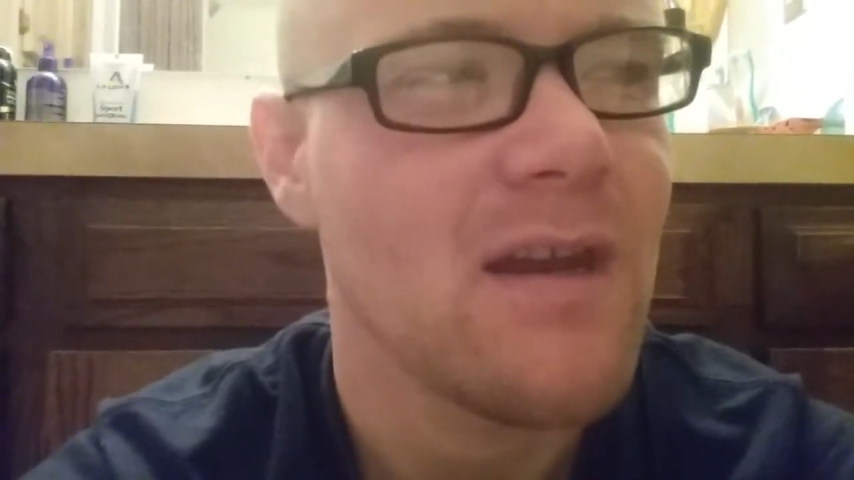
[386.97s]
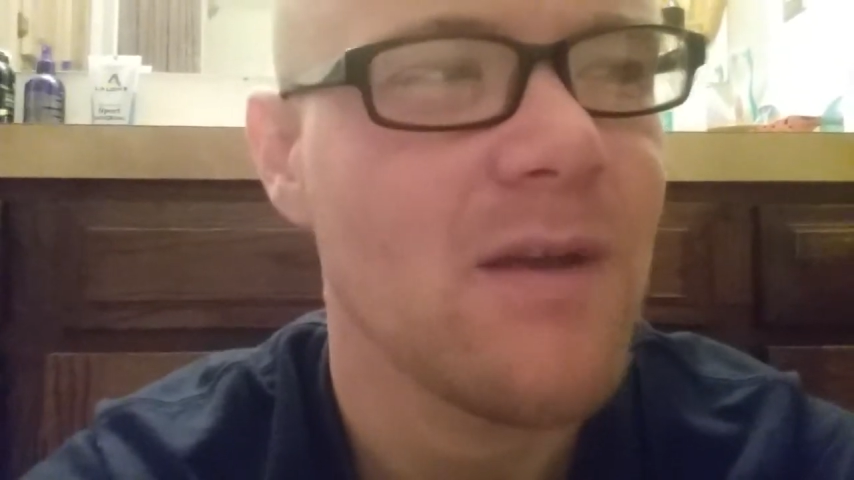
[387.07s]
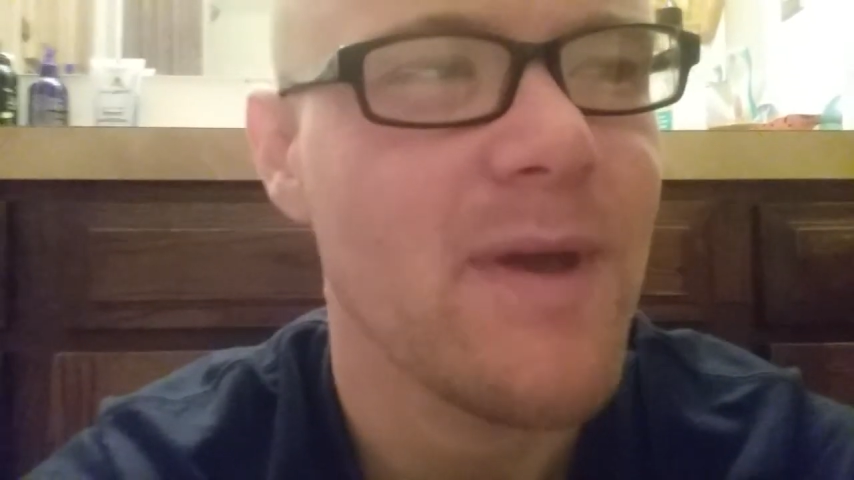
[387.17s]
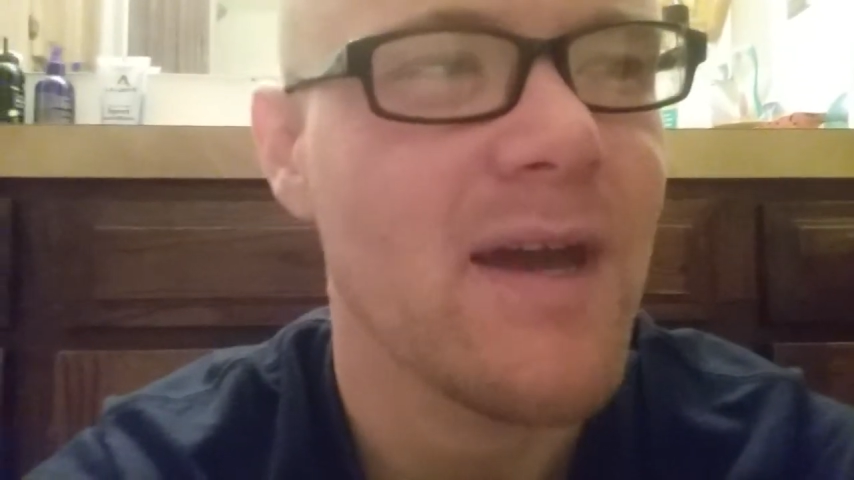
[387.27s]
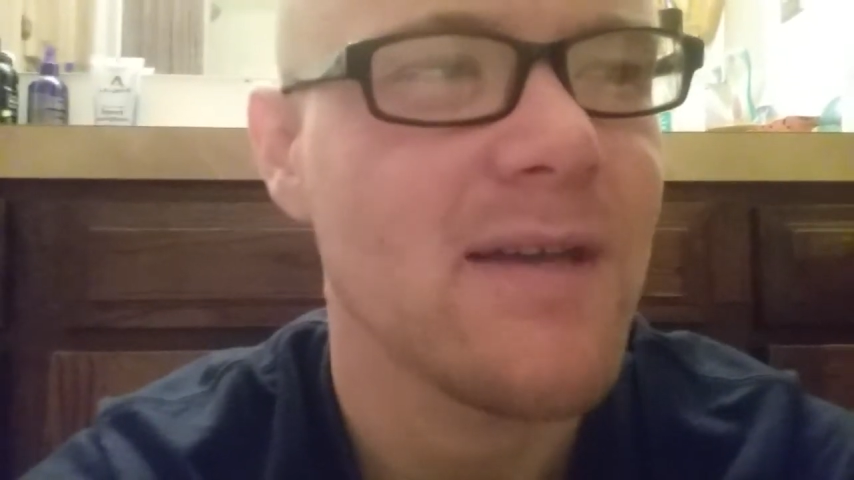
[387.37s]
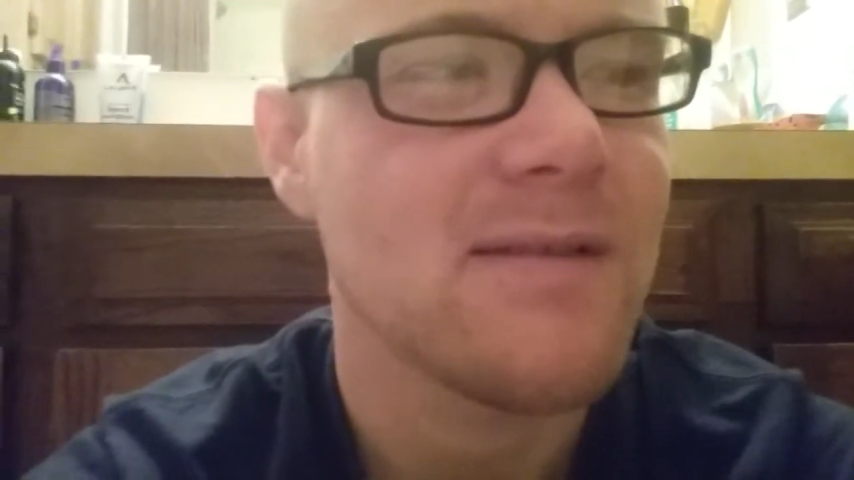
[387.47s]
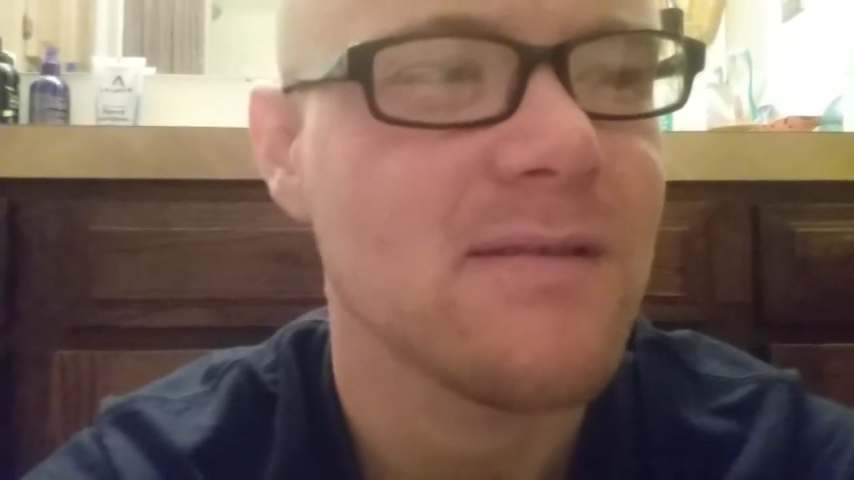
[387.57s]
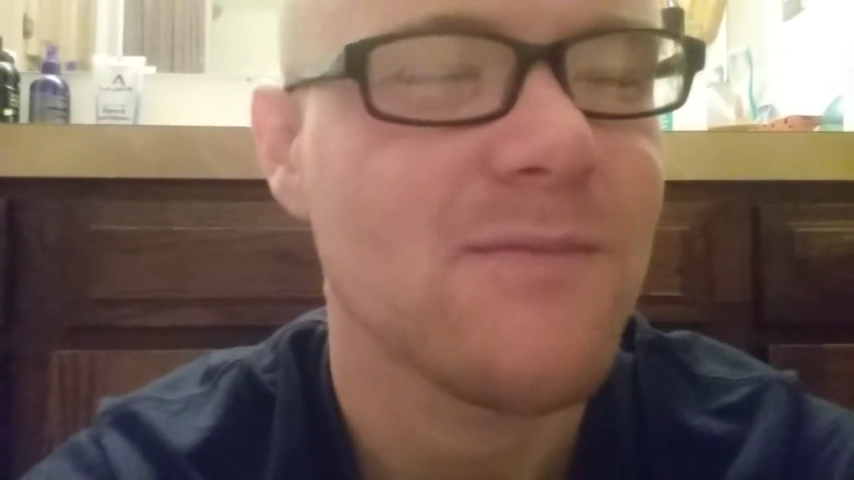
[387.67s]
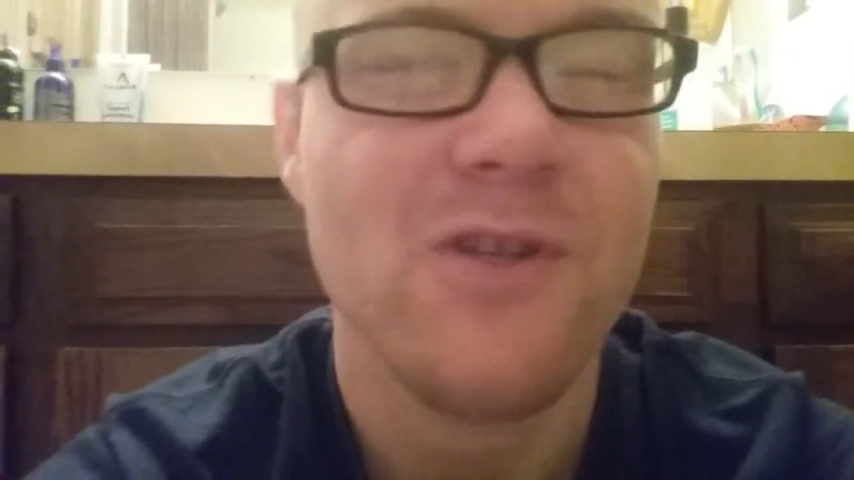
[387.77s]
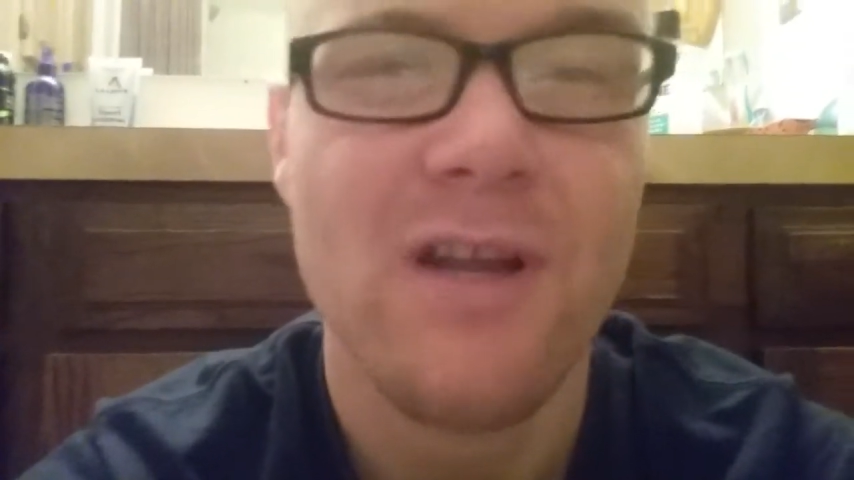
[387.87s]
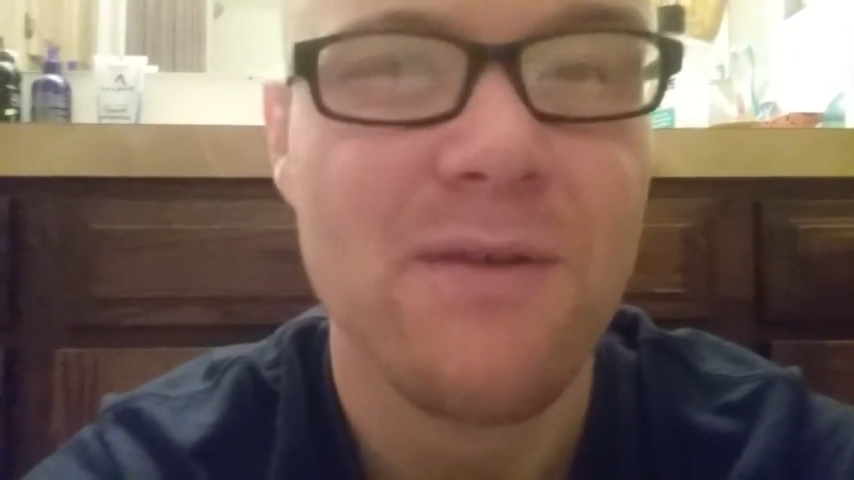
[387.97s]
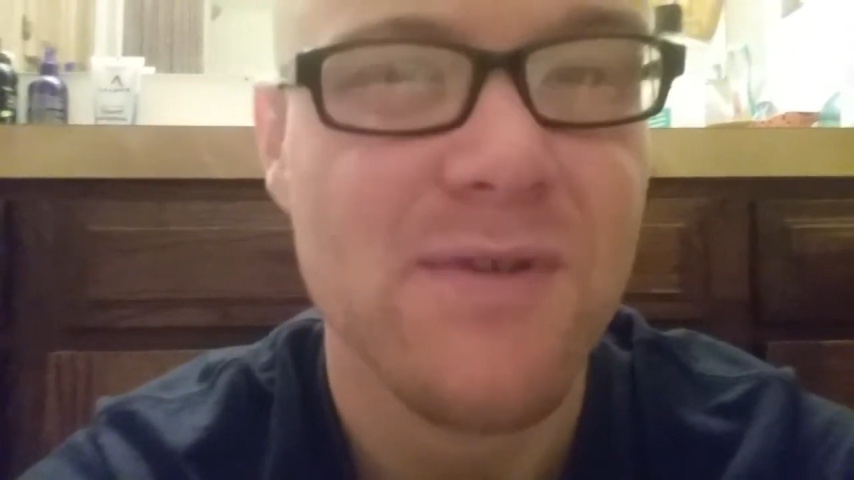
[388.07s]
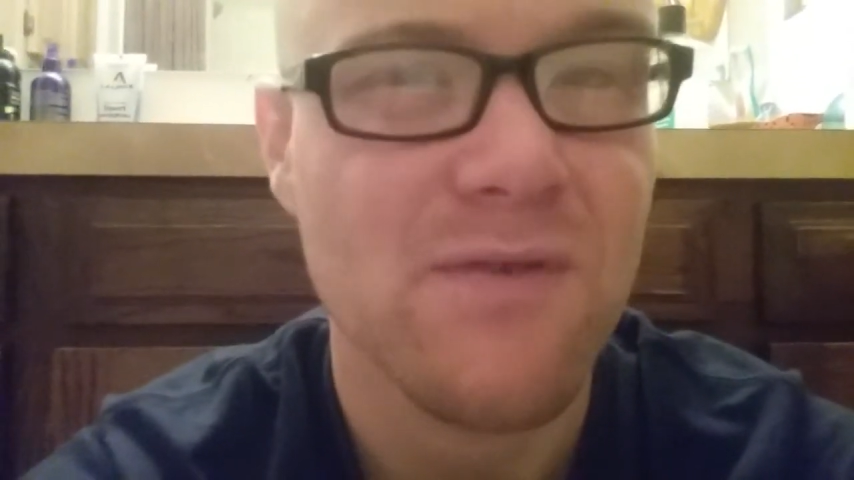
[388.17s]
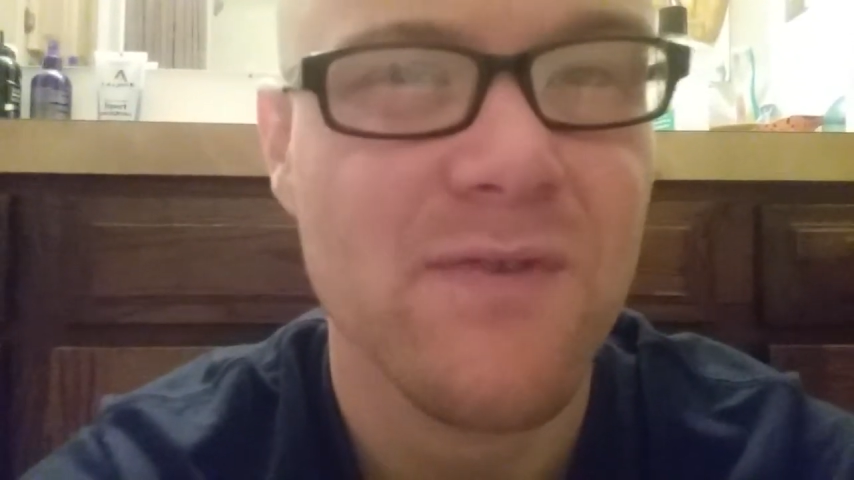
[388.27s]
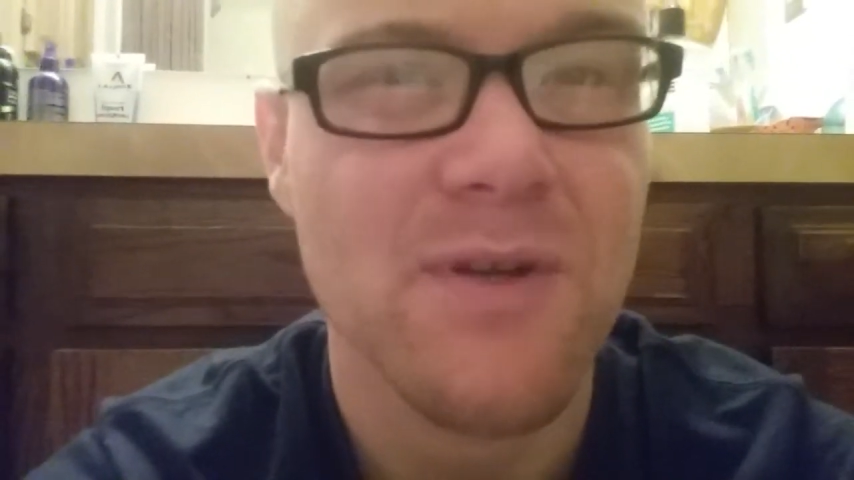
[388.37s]
anyway, guys, sorry there
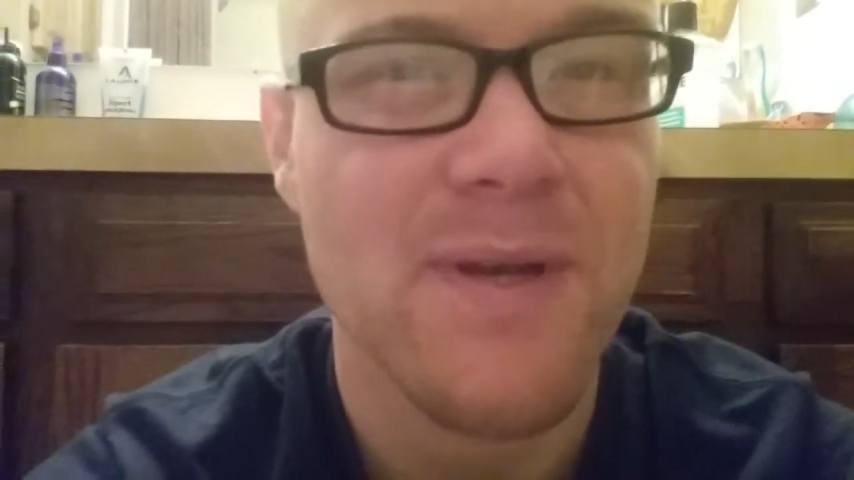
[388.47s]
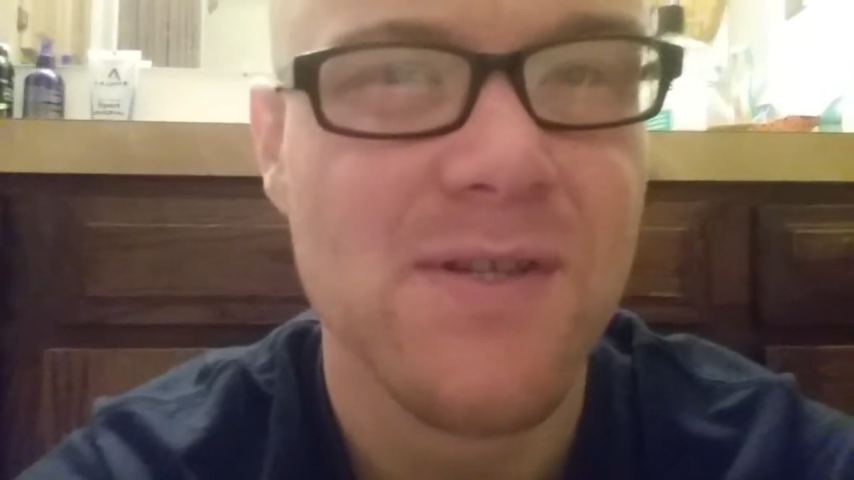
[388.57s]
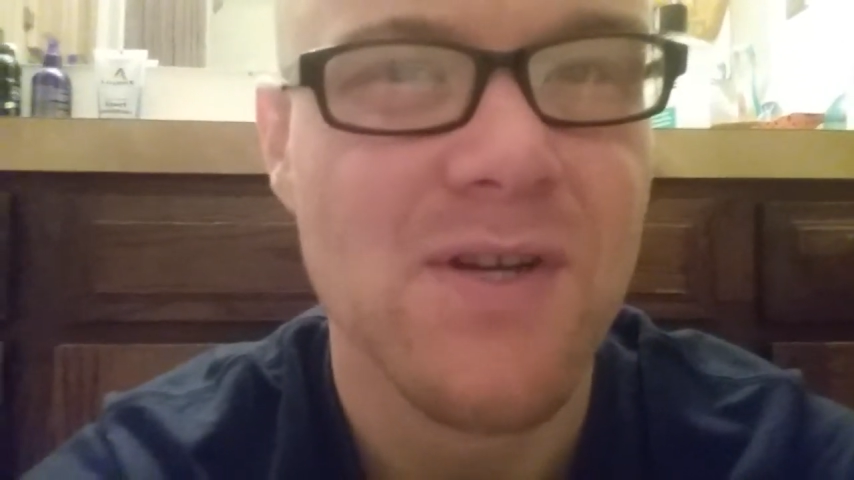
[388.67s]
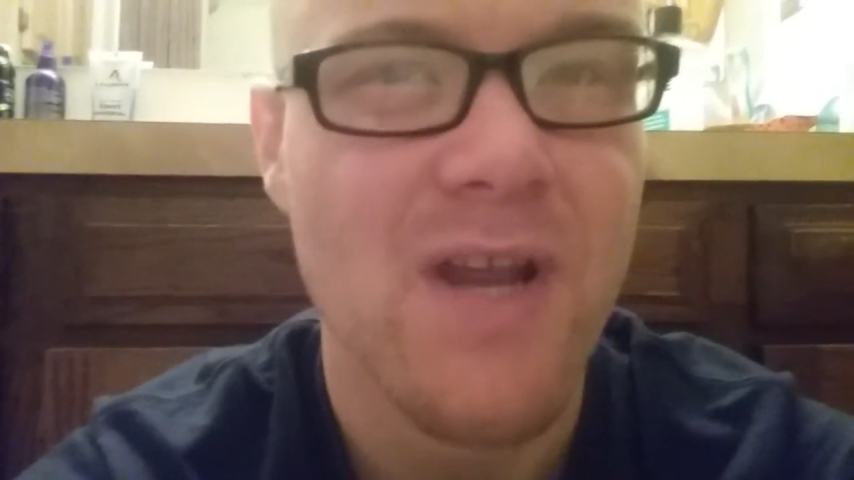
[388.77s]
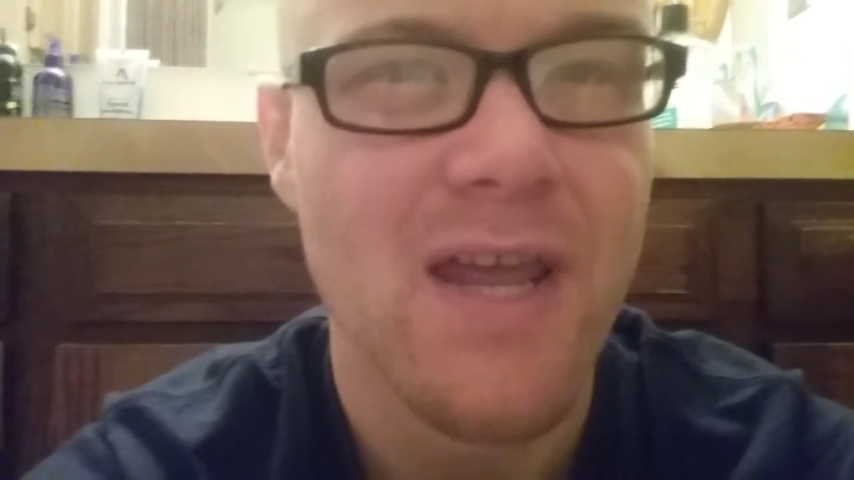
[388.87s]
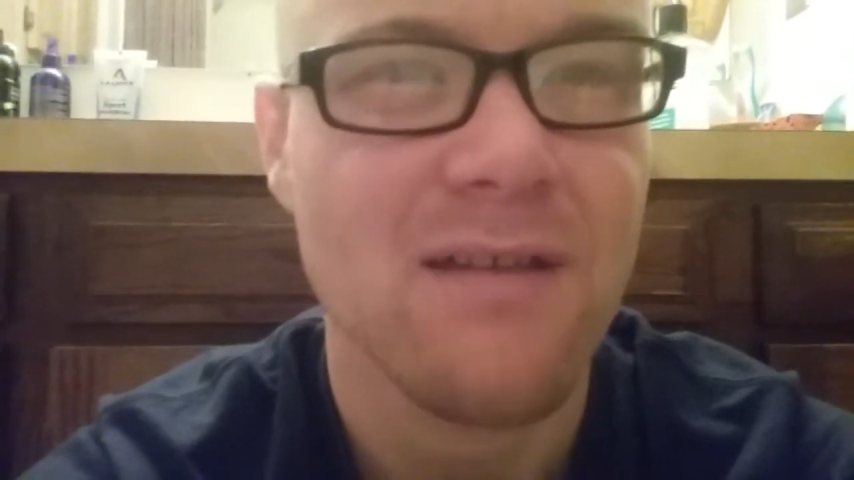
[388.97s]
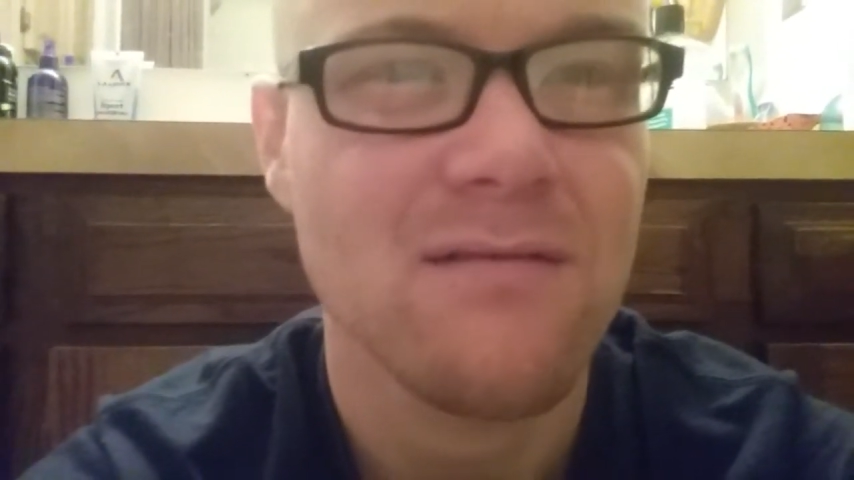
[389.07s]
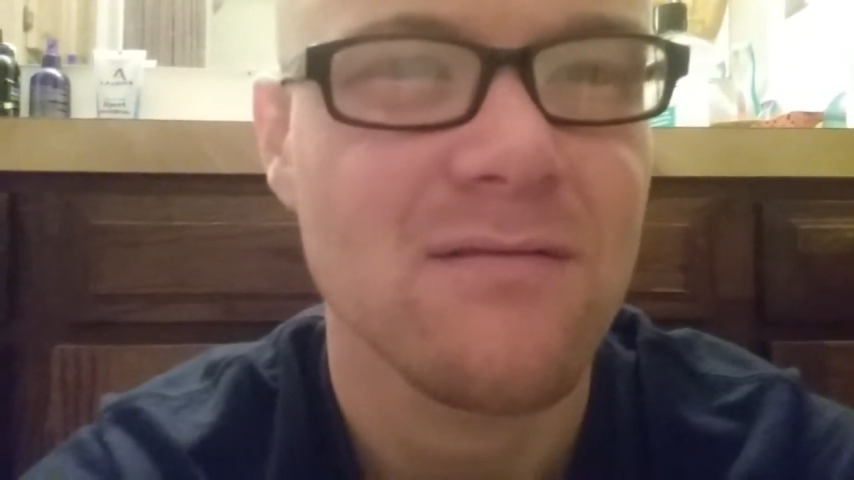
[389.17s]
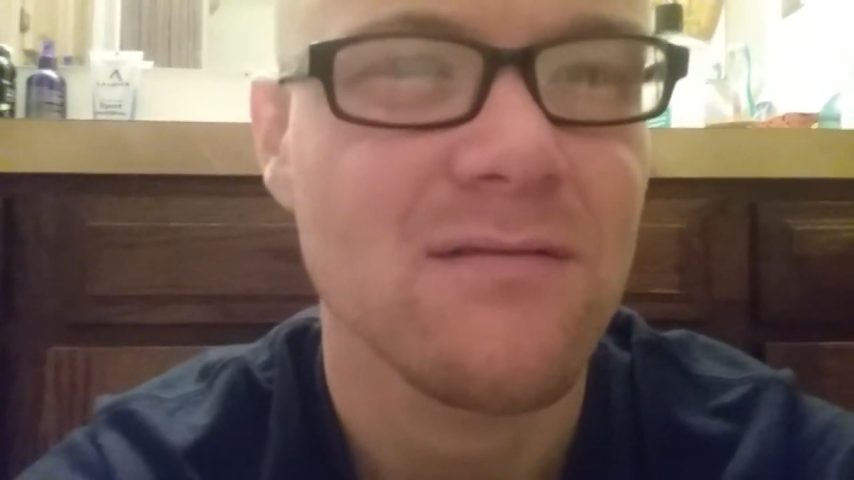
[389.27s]
was no video yesterday.